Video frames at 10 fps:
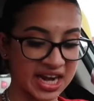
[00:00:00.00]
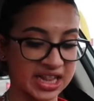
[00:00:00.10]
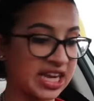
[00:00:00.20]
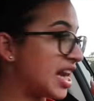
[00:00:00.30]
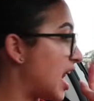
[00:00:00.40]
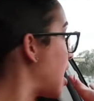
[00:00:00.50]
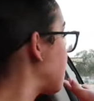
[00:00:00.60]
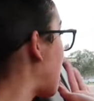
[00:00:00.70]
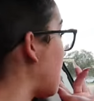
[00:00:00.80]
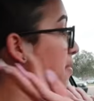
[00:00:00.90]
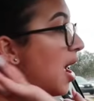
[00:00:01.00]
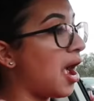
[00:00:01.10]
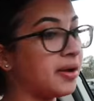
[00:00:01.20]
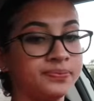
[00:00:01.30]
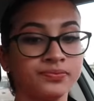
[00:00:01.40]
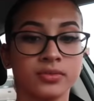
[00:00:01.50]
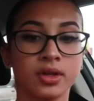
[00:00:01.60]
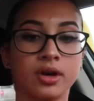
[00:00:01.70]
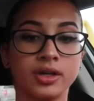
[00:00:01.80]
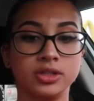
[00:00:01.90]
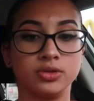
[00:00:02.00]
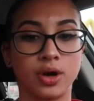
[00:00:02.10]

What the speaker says: clean it, mama. Girl, yes you